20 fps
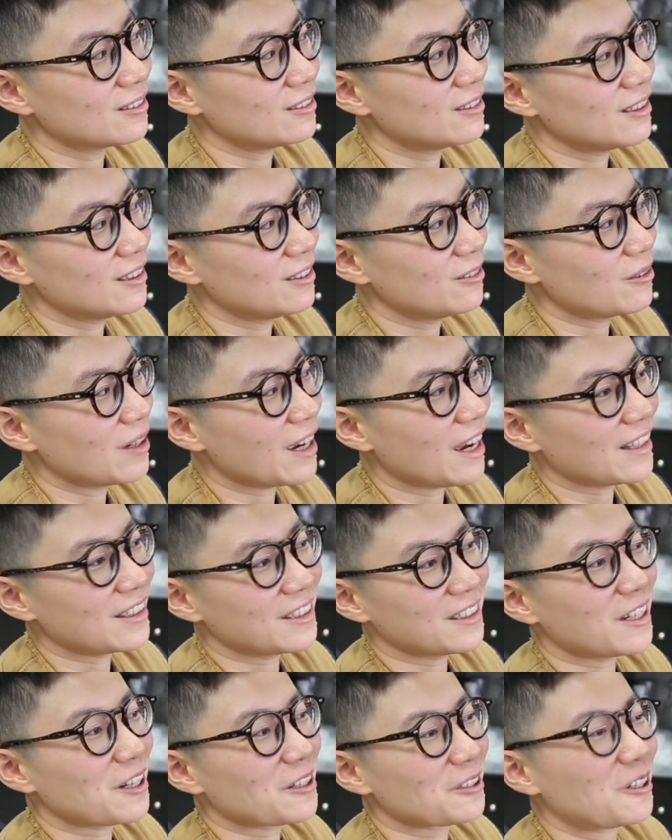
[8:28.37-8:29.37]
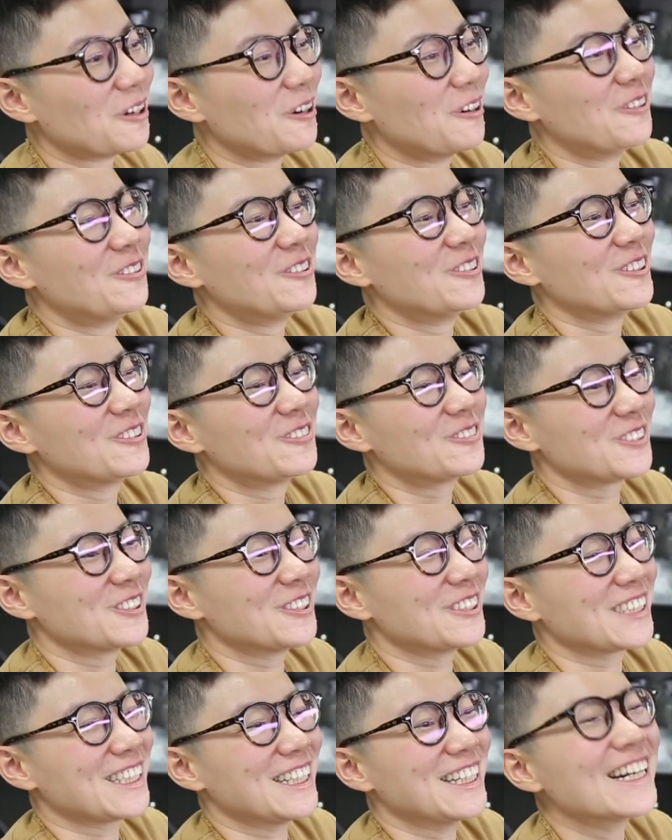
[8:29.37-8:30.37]
we, we had a lot of
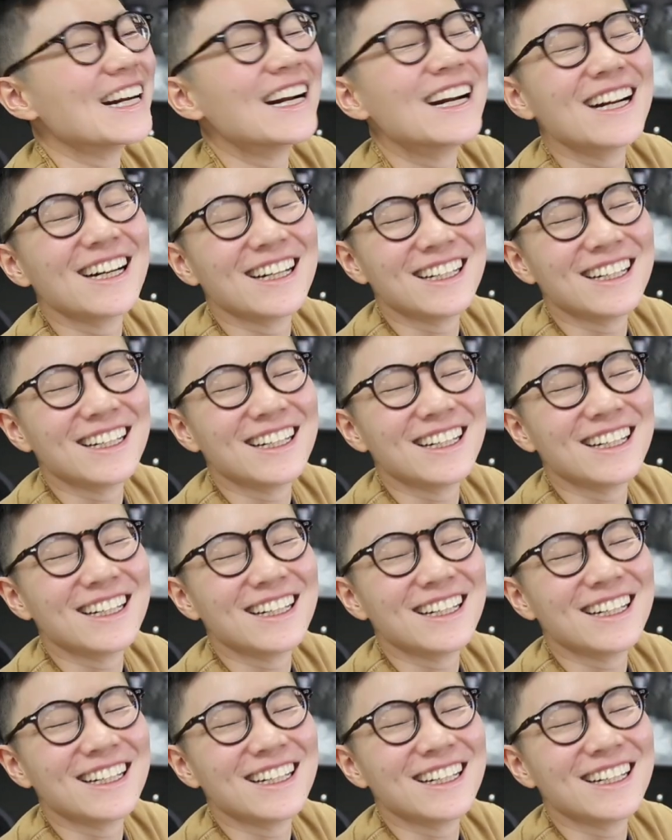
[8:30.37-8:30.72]
fruit here.